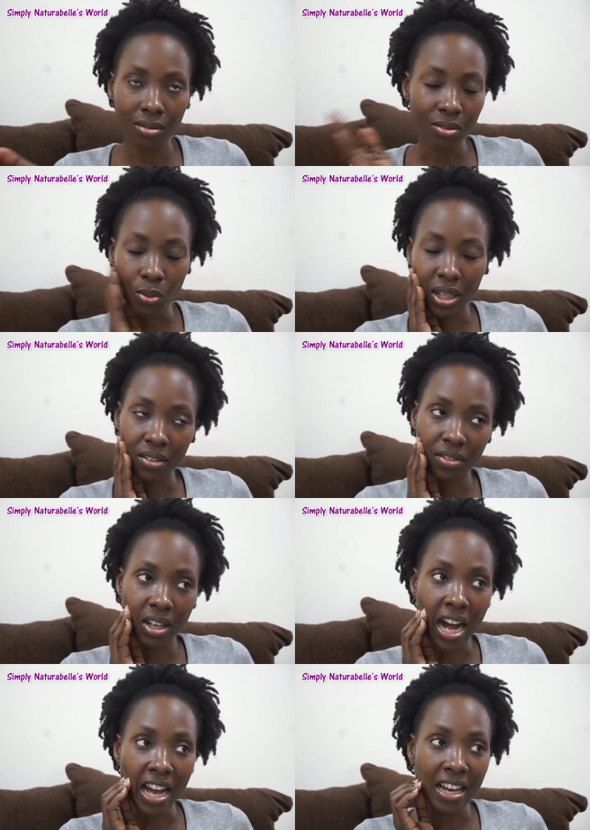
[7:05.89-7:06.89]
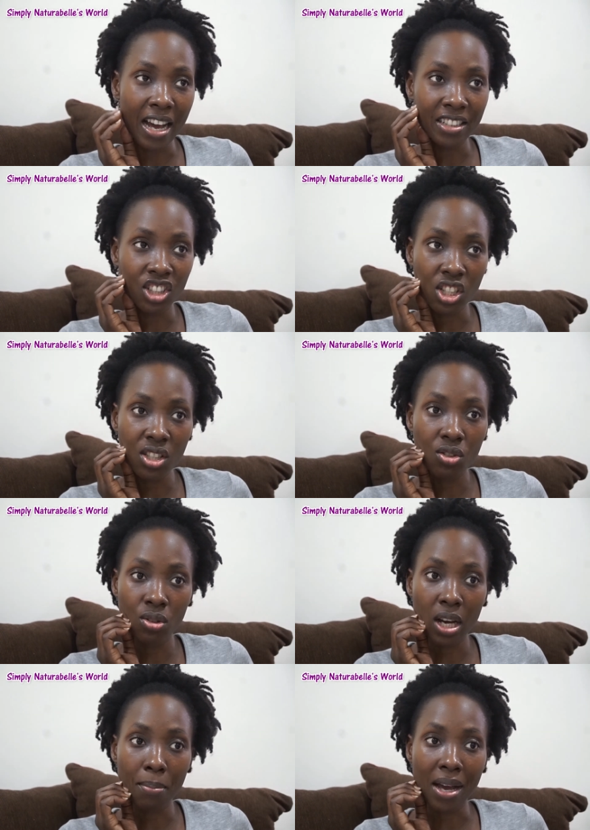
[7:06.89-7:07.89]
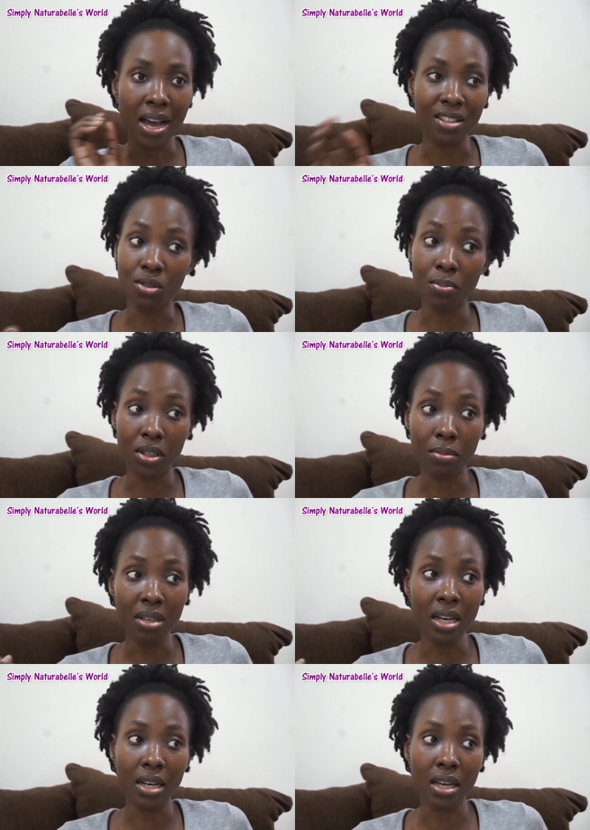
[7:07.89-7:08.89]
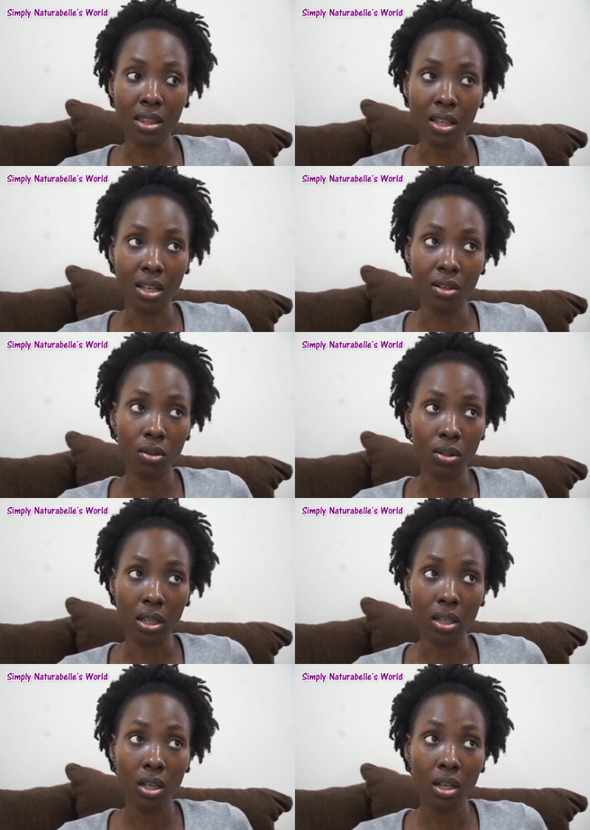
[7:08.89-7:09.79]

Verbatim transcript: whatever I, I just knew that my eyes were burning me and I think okay